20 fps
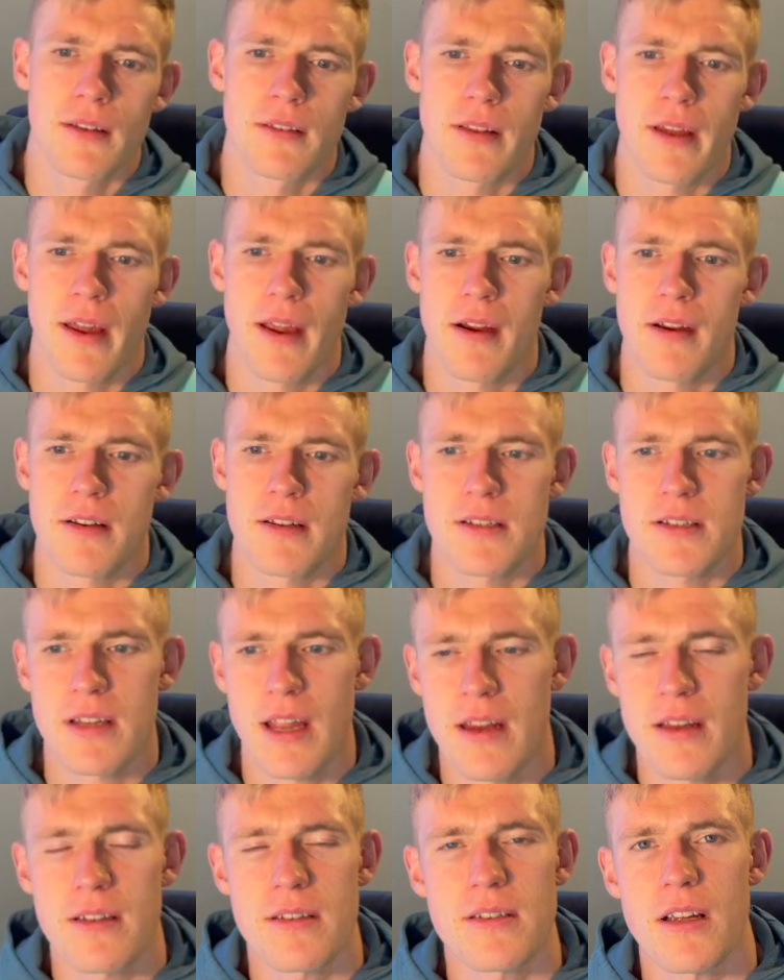They are
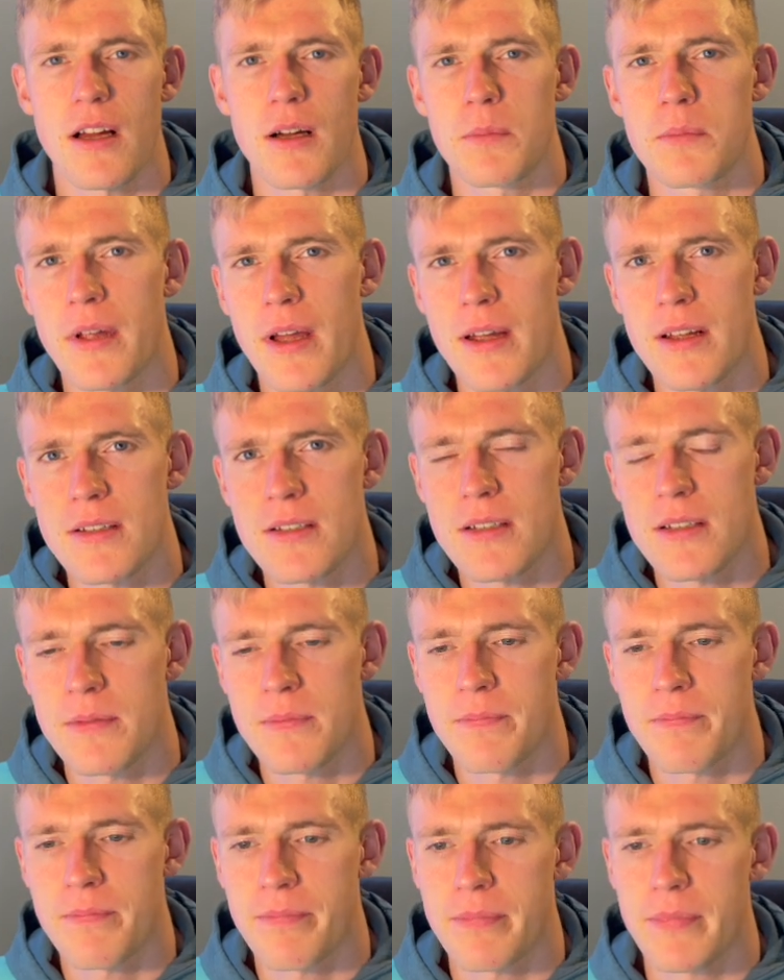status updates,
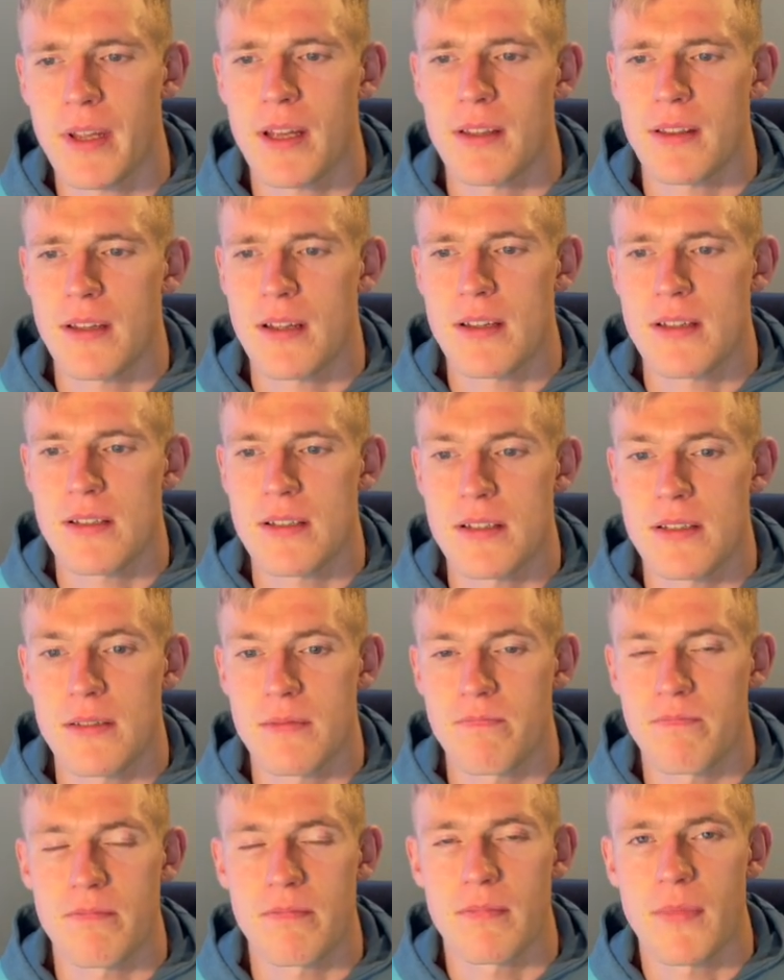and these
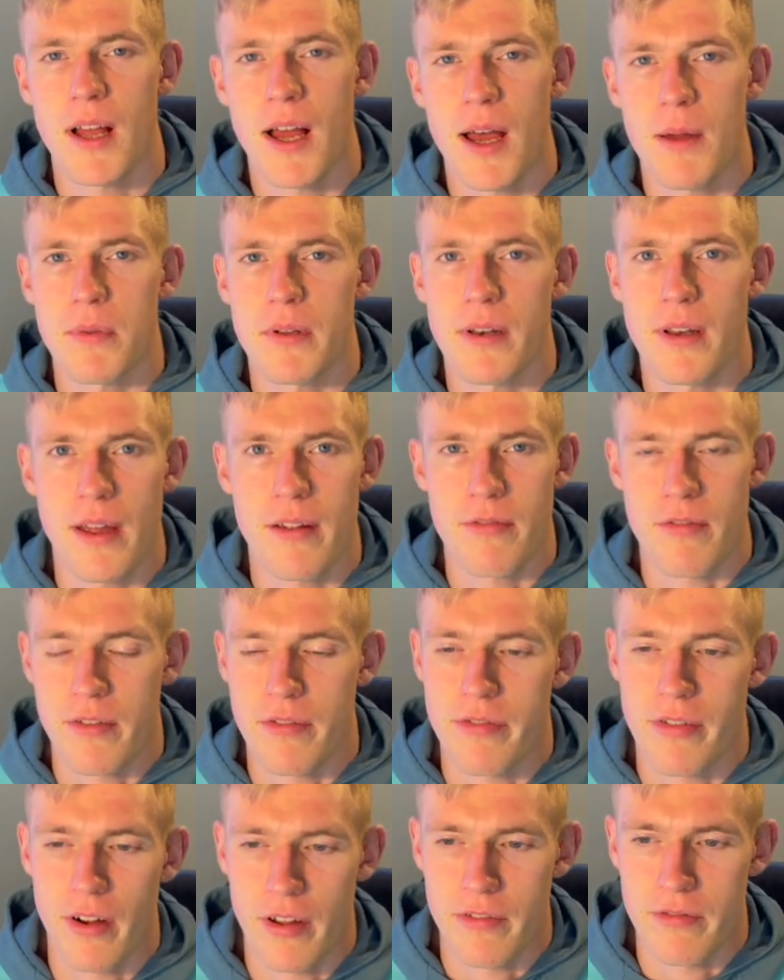happen every
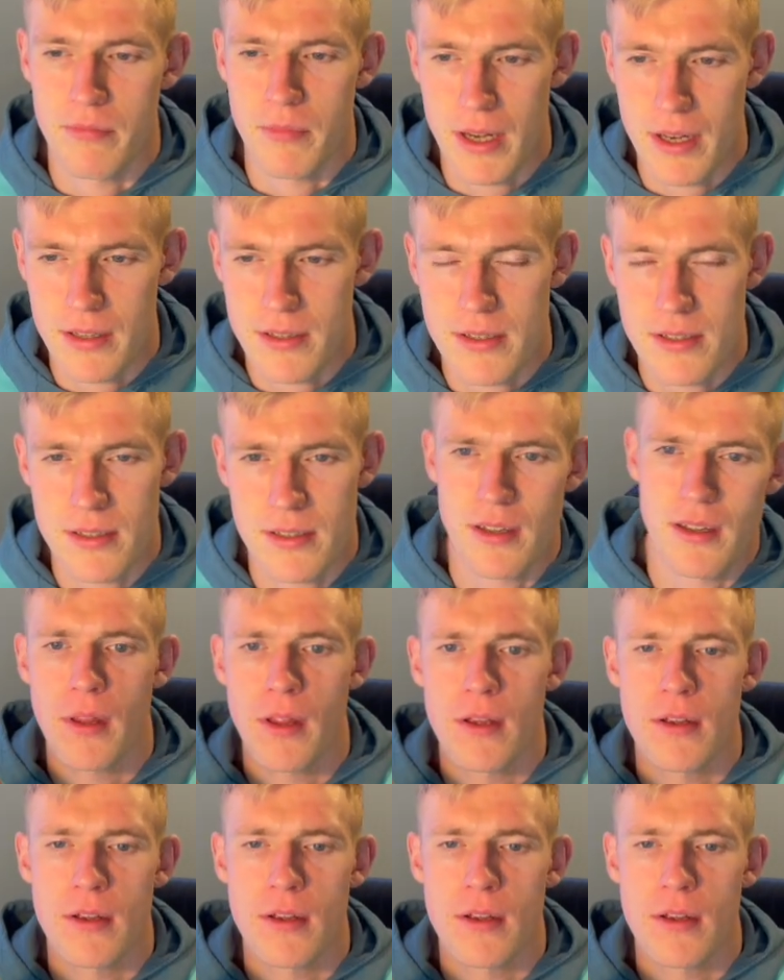five minutes.